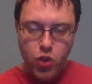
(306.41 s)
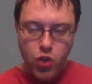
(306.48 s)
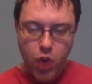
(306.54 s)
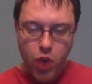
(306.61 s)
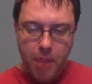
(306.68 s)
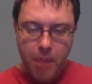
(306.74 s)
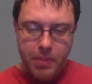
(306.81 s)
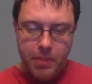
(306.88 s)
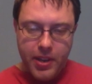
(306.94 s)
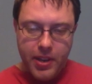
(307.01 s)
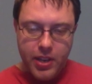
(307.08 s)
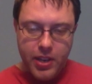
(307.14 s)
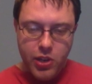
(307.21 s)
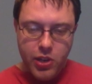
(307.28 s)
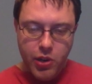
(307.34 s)
Trump
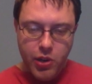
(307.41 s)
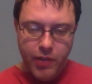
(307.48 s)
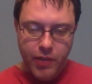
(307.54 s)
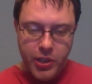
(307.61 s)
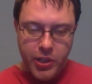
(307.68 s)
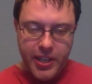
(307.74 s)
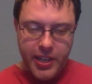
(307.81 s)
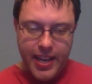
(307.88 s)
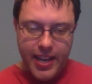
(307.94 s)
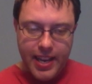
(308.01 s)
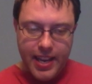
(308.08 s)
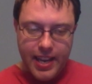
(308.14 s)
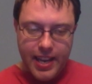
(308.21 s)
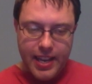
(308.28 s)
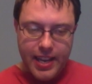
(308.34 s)
University
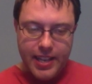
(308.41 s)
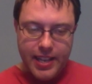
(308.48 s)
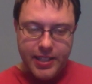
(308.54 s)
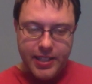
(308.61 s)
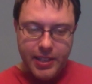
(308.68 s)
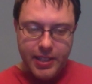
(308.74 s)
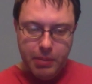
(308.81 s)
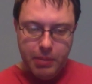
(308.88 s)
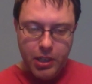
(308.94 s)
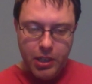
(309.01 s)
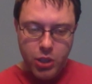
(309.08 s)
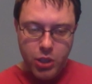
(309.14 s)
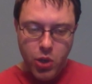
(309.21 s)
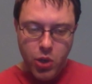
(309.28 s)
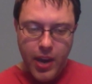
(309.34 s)
is
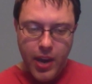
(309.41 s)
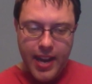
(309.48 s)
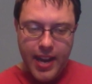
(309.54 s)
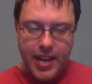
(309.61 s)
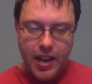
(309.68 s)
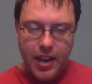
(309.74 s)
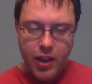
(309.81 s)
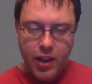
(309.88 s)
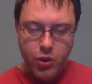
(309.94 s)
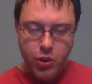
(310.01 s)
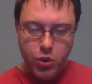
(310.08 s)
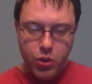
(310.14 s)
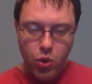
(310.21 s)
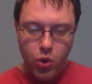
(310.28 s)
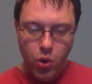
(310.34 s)
similar to any
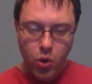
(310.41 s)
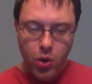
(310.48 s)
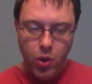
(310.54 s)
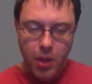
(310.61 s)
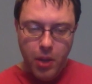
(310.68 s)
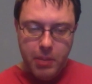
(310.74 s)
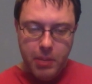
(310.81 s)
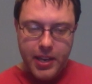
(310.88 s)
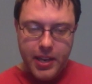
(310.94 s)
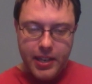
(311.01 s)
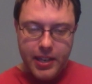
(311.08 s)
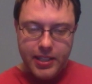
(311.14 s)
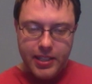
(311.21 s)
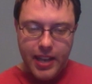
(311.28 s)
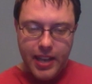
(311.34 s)
other school
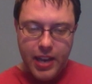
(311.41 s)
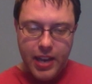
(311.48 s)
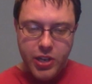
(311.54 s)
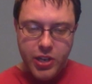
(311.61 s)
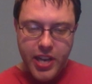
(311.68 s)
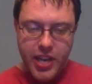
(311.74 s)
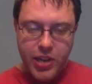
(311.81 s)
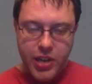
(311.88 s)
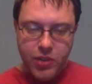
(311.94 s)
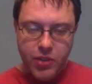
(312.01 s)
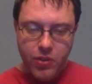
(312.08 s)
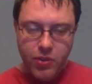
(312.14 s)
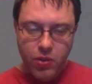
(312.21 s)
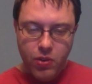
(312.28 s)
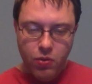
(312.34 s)
because
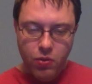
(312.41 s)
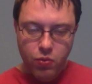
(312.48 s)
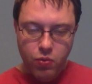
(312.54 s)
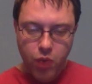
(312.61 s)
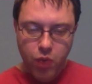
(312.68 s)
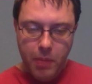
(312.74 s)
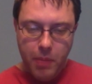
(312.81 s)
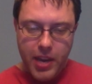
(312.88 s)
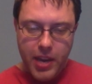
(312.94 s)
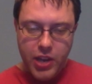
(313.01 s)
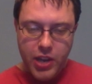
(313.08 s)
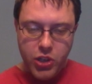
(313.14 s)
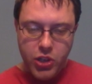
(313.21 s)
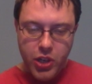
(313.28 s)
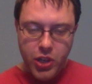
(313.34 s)
education from
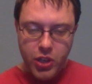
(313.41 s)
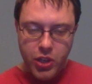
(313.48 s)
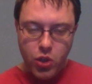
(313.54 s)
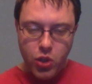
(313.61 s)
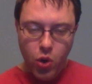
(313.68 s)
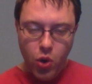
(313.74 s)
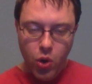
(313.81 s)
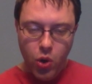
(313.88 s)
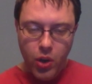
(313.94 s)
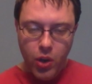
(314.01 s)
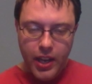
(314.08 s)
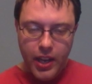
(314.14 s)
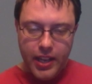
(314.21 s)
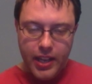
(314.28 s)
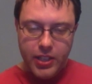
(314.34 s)
each
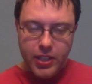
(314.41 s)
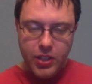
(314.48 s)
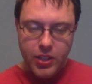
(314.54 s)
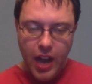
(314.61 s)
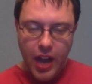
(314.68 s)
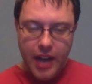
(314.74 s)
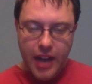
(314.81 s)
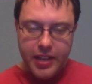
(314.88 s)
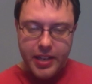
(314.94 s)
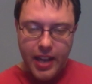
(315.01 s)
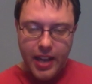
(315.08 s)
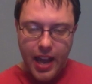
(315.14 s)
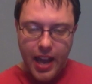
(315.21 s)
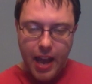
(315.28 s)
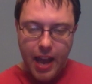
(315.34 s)
school is not
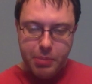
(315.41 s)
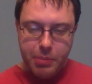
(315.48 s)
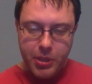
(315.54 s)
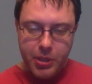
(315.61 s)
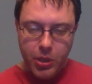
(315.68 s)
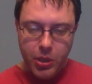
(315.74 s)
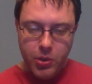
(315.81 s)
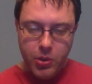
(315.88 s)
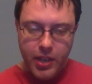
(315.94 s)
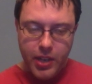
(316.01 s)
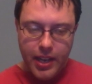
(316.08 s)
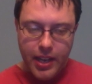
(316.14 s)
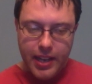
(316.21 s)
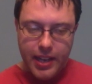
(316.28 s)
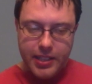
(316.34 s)
absolute
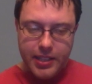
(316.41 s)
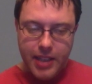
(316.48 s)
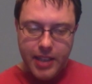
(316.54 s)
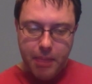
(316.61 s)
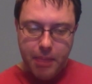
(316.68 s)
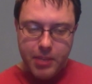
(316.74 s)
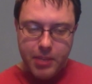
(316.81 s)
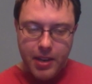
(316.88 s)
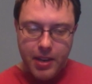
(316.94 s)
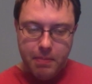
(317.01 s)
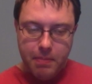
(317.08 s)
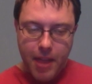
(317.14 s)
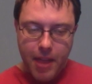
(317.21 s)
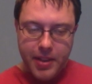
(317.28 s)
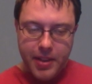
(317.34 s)
except
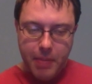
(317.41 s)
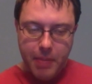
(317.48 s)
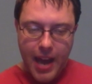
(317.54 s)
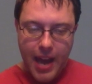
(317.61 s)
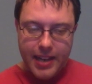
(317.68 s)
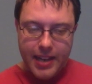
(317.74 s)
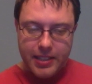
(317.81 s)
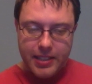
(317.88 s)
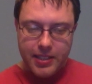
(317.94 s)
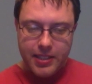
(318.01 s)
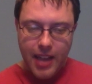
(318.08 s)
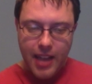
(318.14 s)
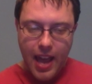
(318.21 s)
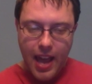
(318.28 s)
mathematics.